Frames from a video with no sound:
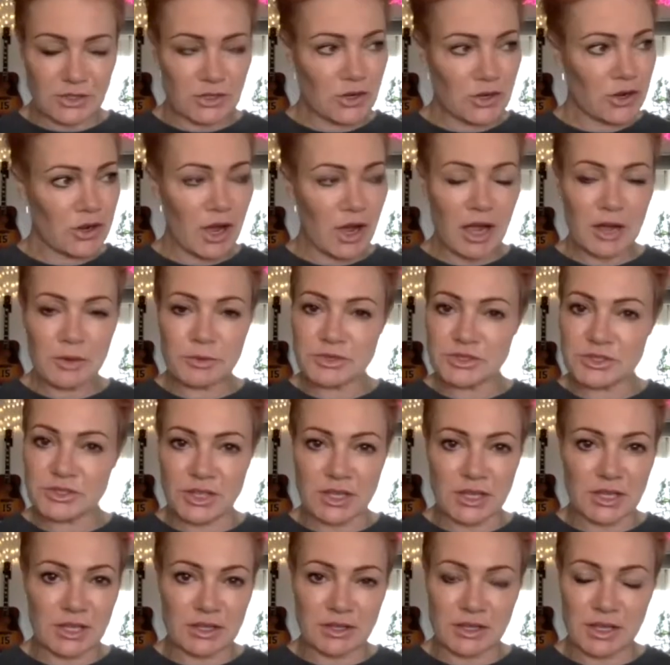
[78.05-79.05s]
You know, I was
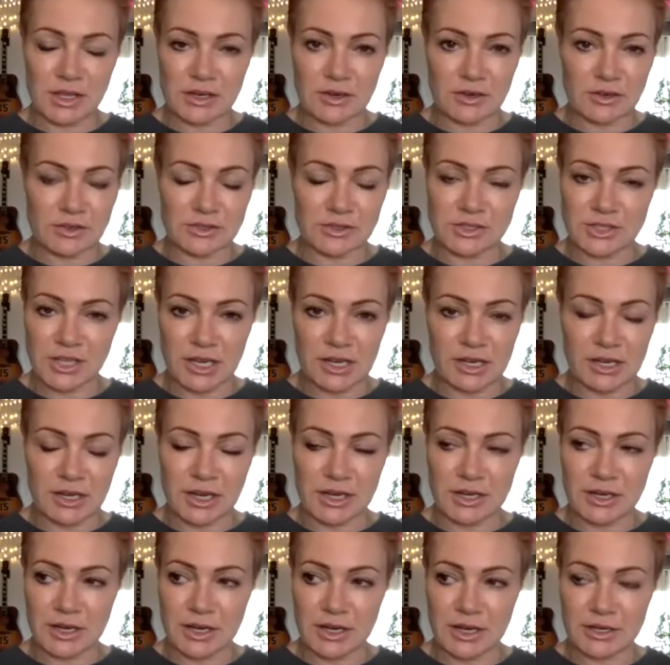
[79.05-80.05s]
thinking that on
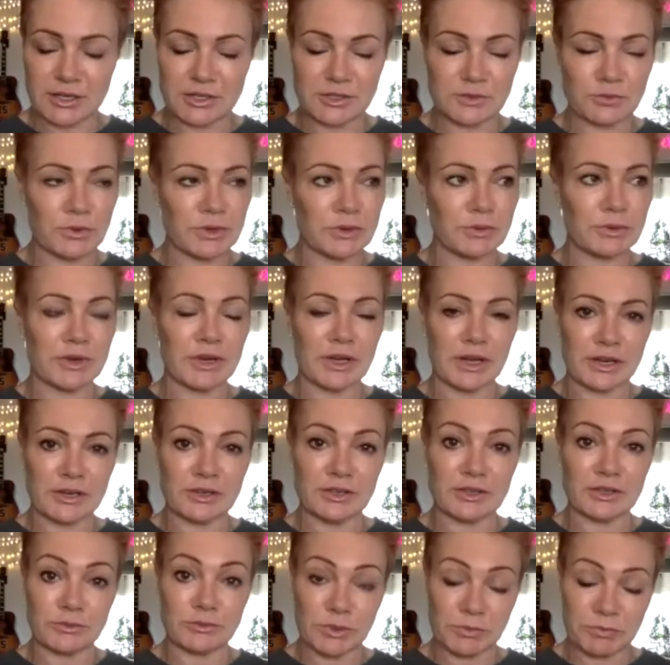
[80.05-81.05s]
Saturday night because we were at
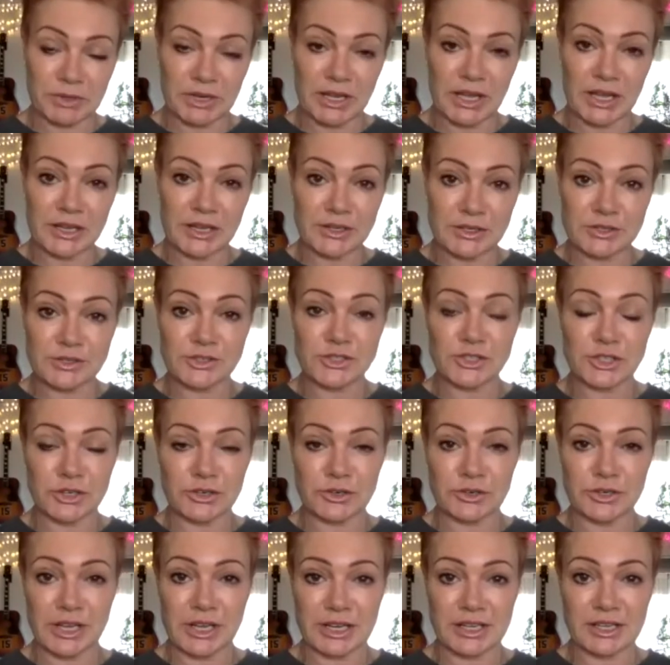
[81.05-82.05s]
a, we played at a
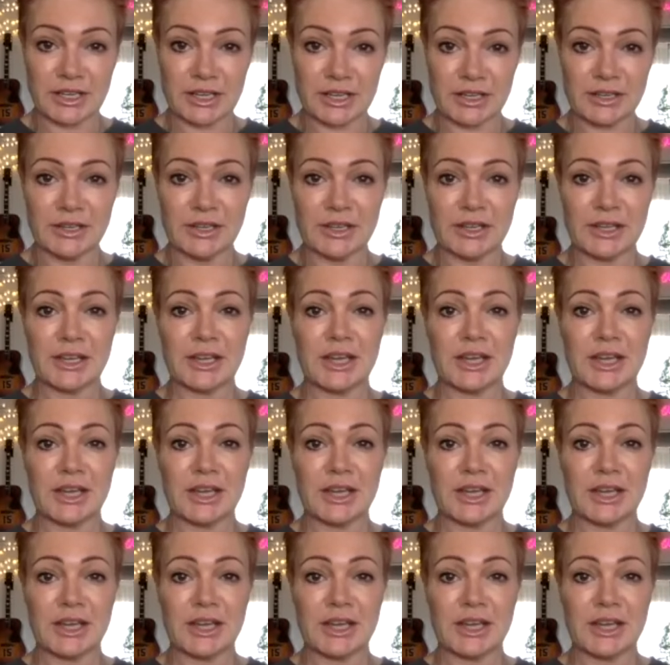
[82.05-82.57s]
show in Adelaide,